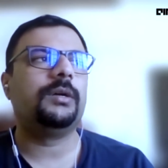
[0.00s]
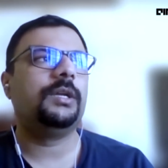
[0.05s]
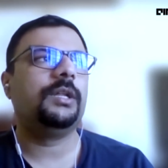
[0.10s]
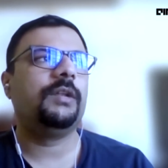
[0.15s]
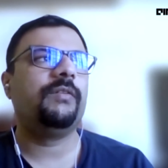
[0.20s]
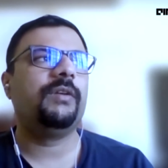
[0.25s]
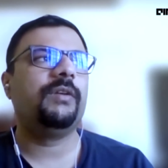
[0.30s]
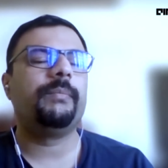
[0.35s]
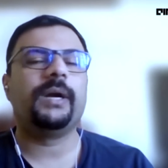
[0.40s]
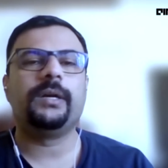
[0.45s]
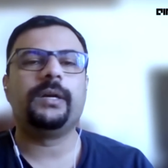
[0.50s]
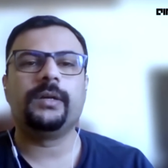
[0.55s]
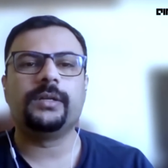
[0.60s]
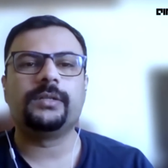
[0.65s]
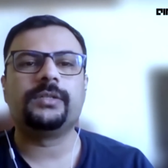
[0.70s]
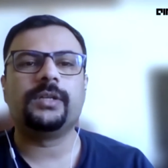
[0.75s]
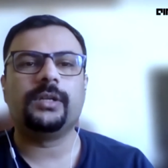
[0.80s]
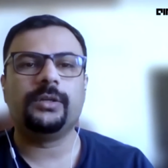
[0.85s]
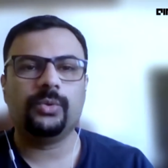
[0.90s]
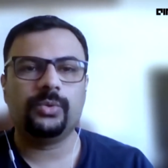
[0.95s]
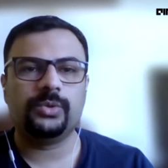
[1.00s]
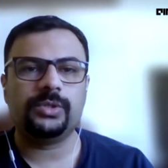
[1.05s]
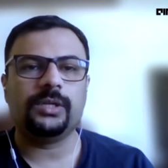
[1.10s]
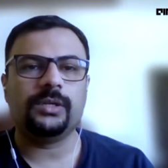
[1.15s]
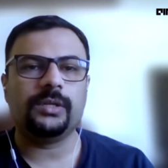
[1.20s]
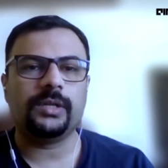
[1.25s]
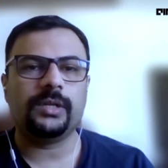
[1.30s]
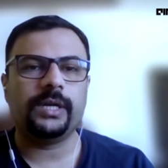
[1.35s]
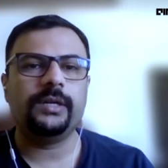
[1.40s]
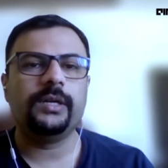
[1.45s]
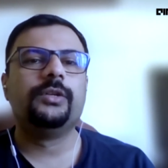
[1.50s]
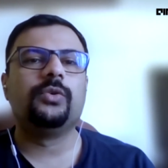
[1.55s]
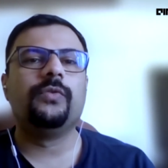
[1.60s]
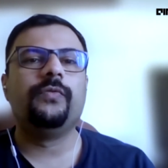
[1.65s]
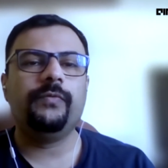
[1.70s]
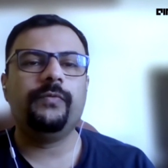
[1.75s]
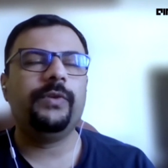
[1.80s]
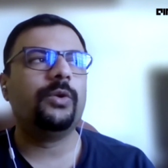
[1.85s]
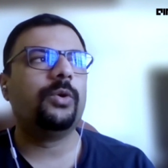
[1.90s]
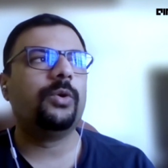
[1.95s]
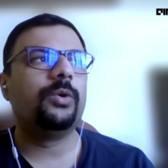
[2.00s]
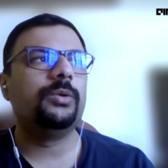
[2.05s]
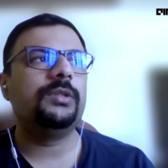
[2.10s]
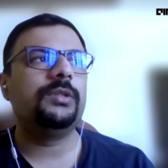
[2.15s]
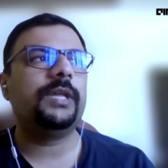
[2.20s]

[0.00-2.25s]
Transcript: delivery partners are using, right? So we own